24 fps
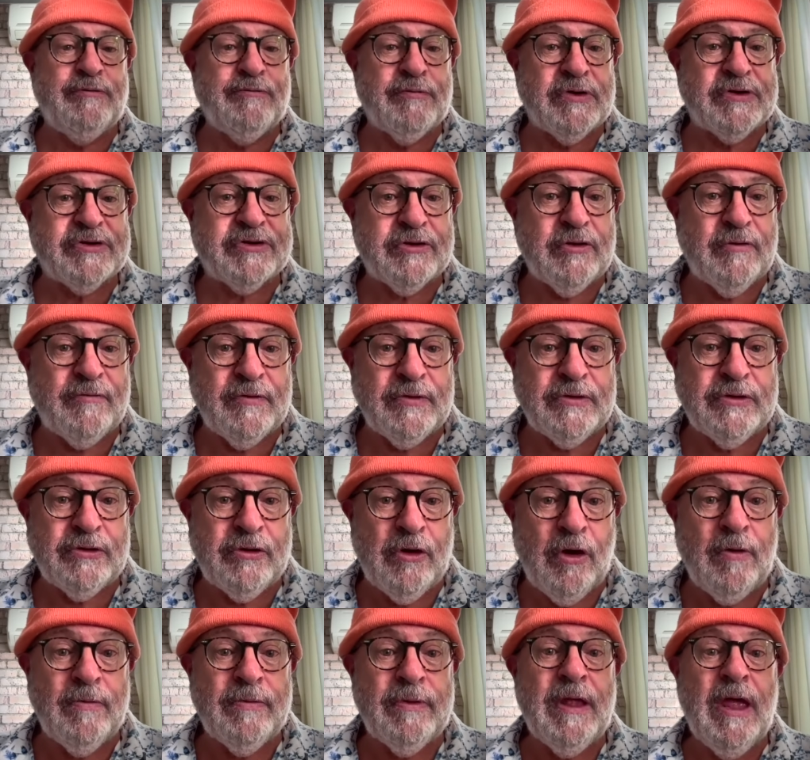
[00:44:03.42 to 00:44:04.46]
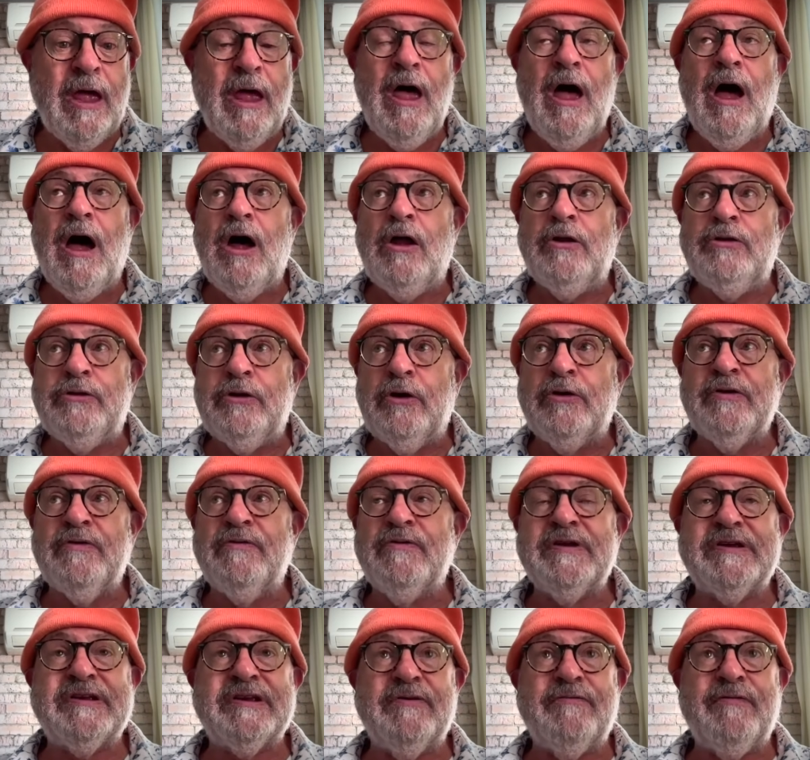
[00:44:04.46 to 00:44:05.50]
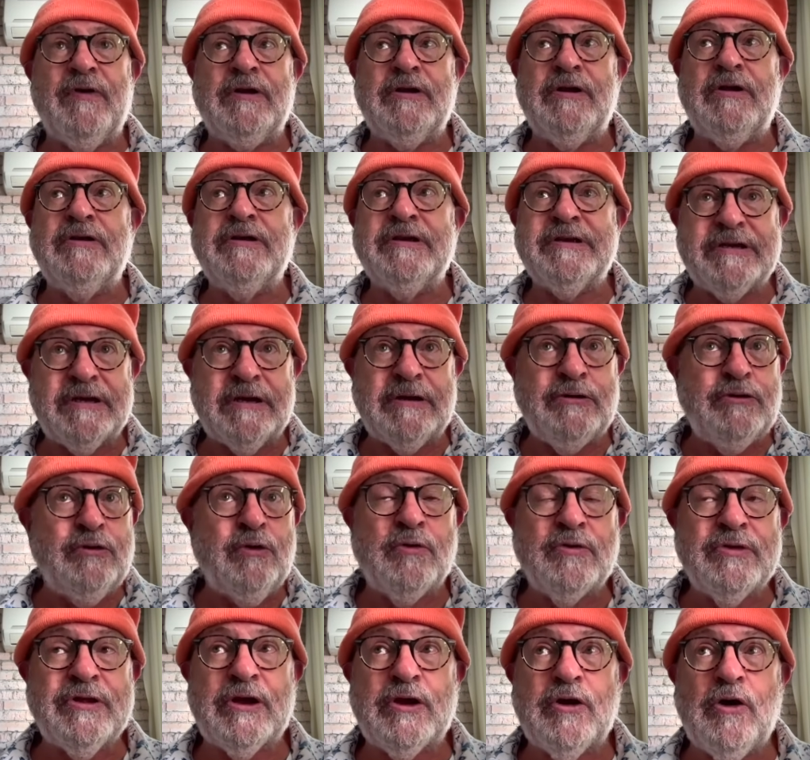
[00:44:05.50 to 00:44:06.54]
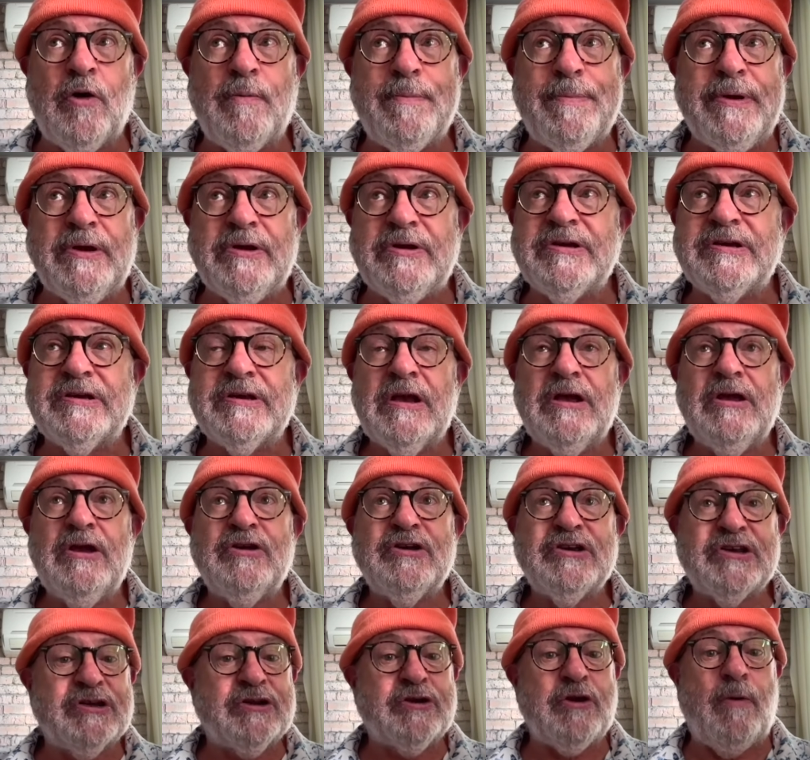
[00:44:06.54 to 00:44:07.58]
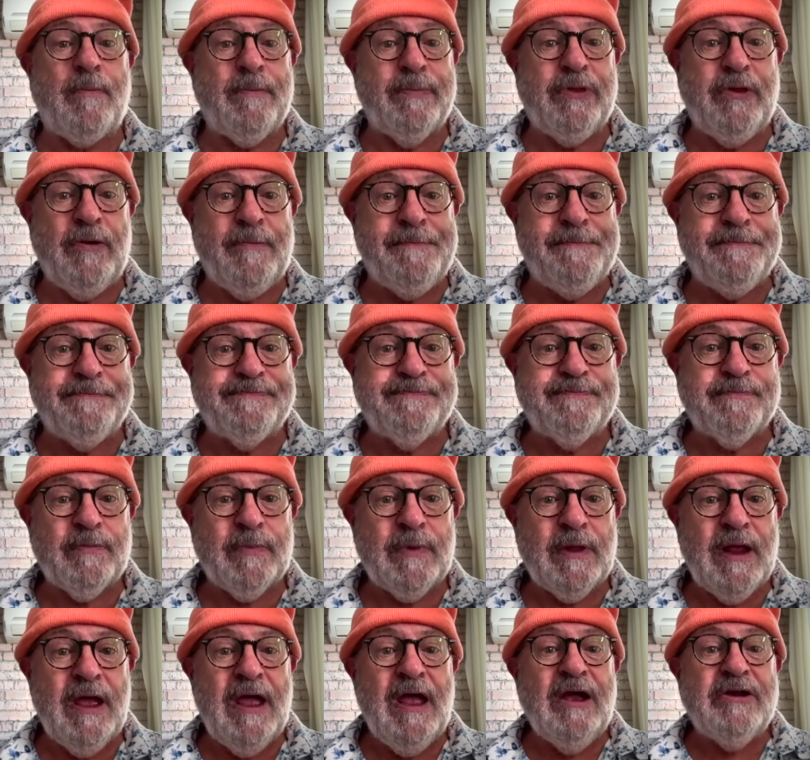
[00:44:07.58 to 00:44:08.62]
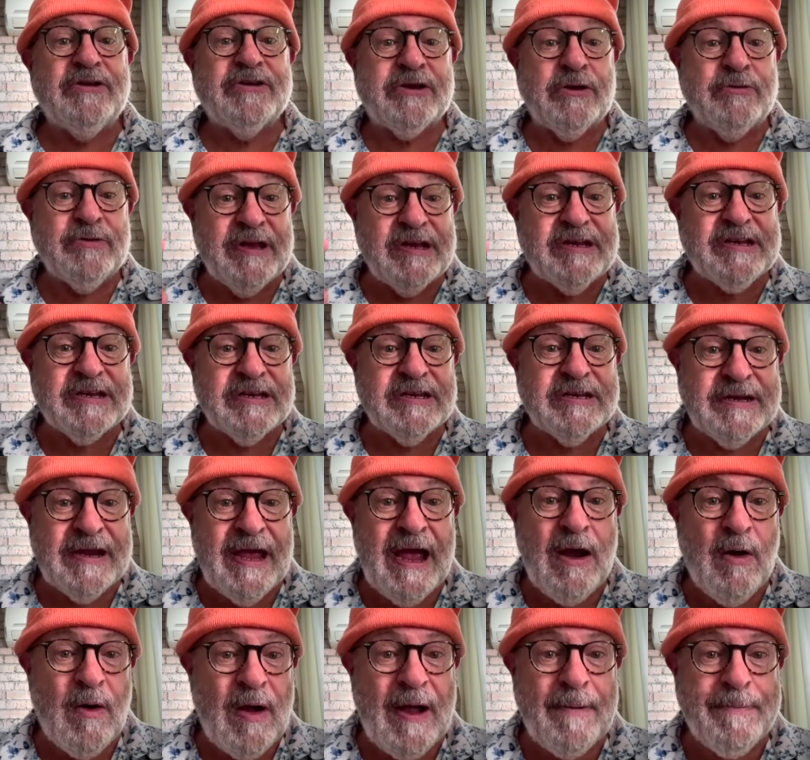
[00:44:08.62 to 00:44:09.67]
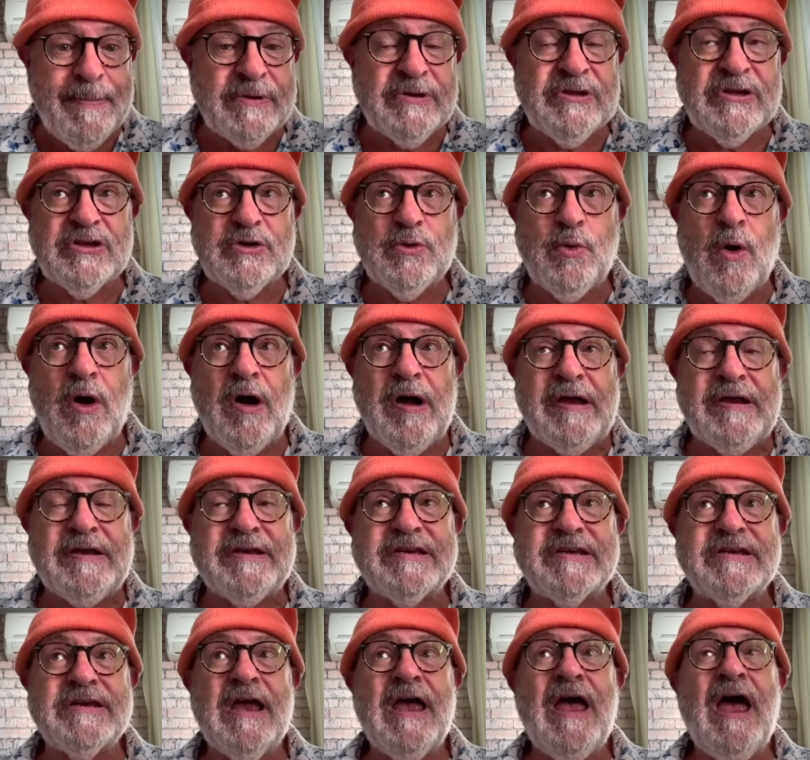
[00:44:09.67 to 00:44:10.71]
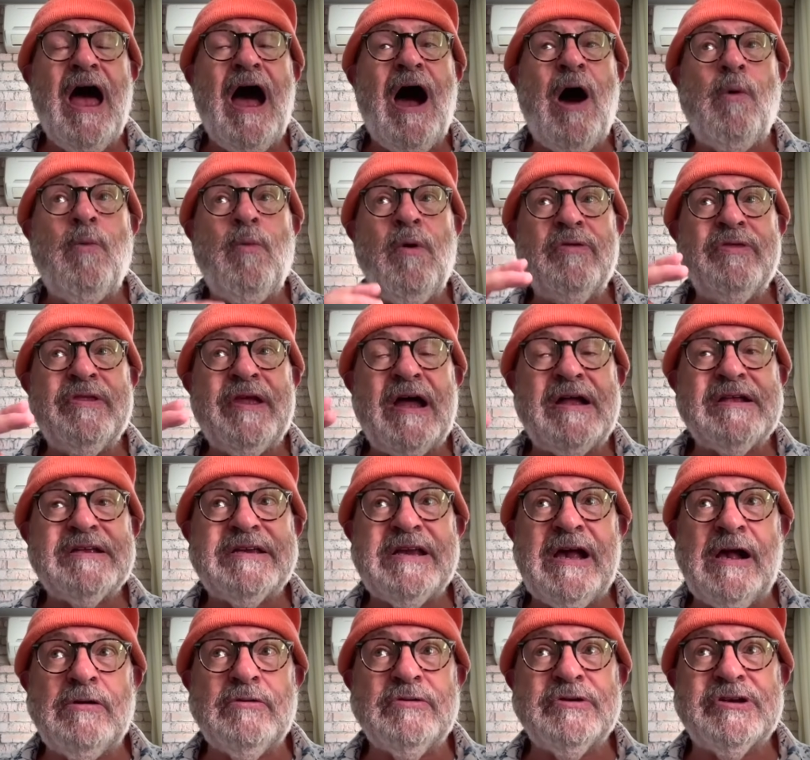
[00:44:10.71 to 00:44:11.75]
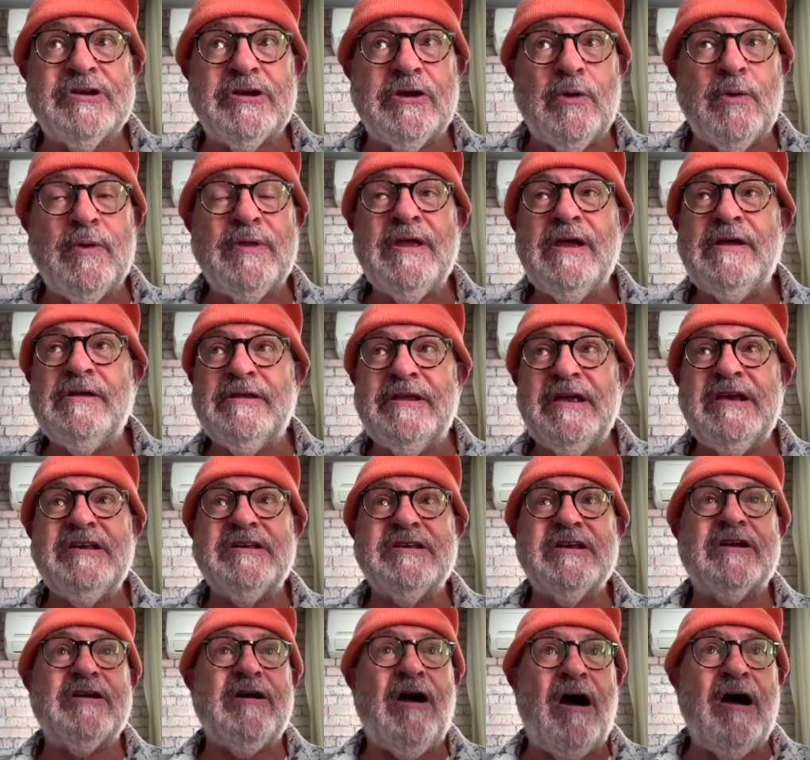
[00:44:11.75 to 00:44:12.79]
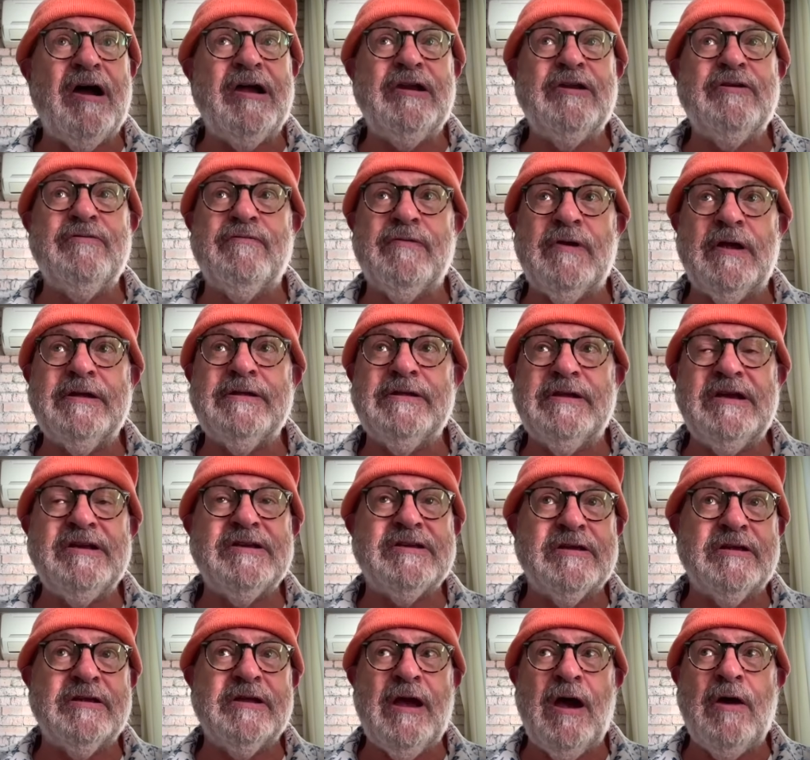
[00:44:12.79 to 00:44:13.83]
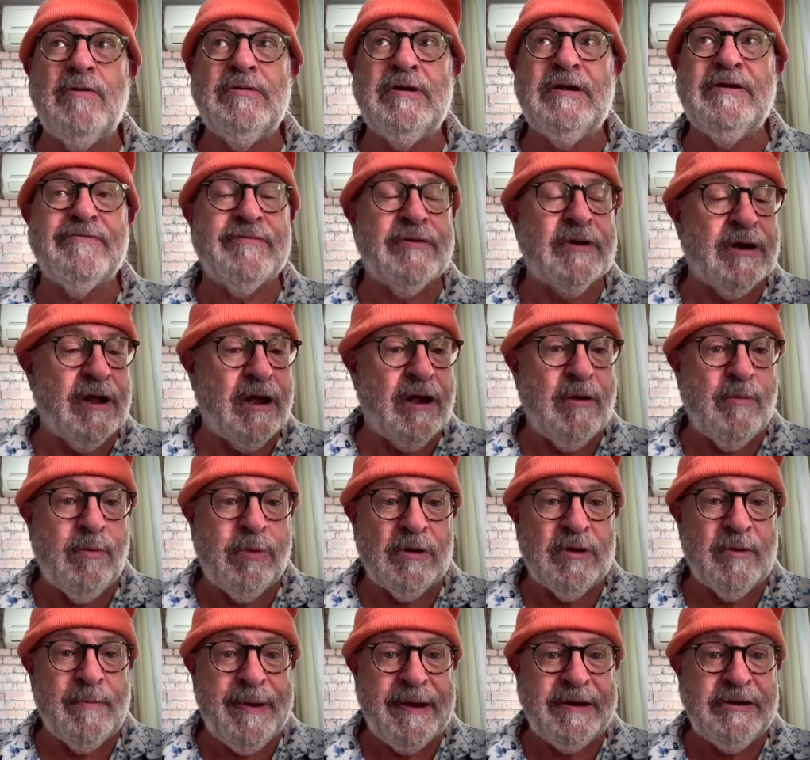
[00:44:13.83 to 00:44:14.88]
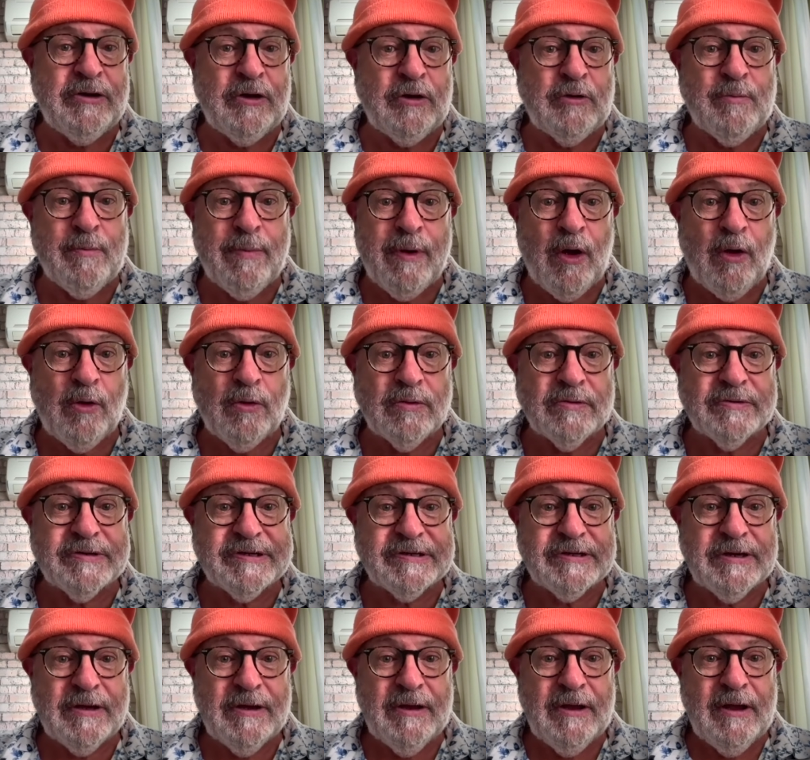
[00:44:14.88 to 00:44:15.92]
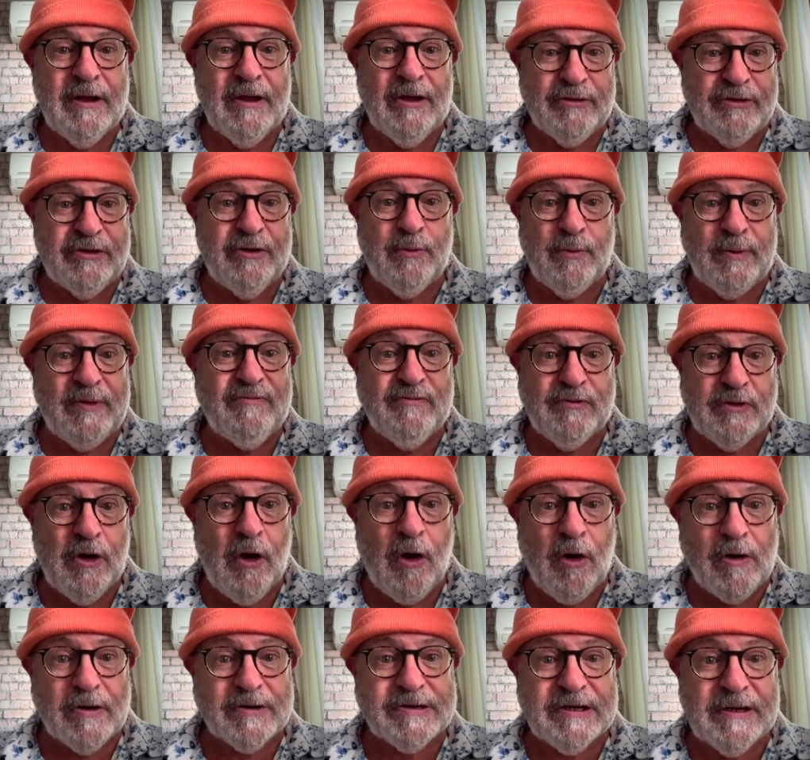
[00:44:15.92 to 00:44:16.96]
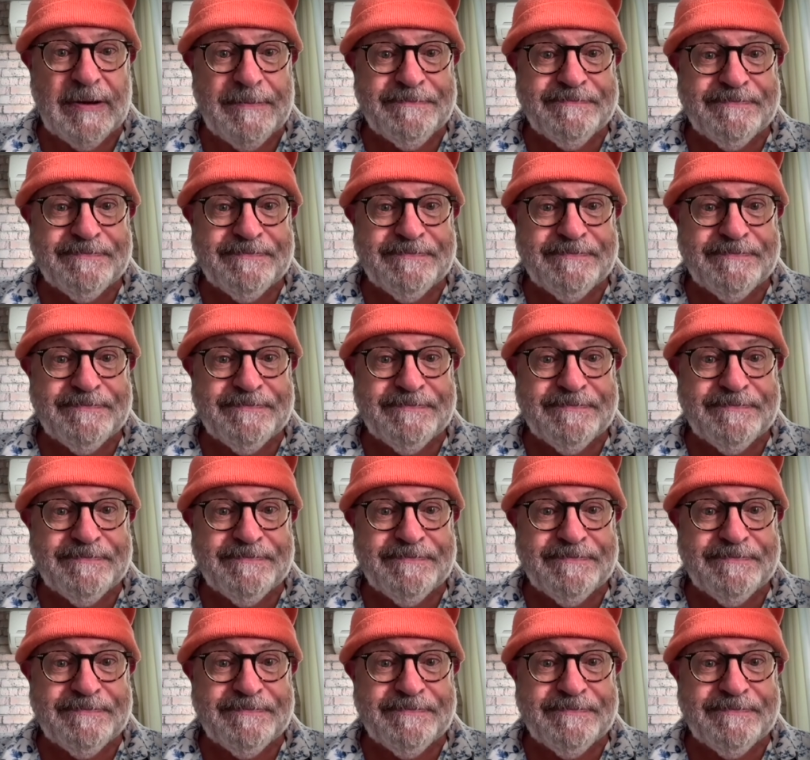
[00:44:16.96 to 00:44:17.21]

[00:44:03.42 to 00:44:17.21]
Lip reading: in Rostov-on-Don, none of the civilians nor the coppers, stopped them. So this has now happened twice. And what that tells you, and that these are kind of like, these are the only reliable opinion polls that we've got.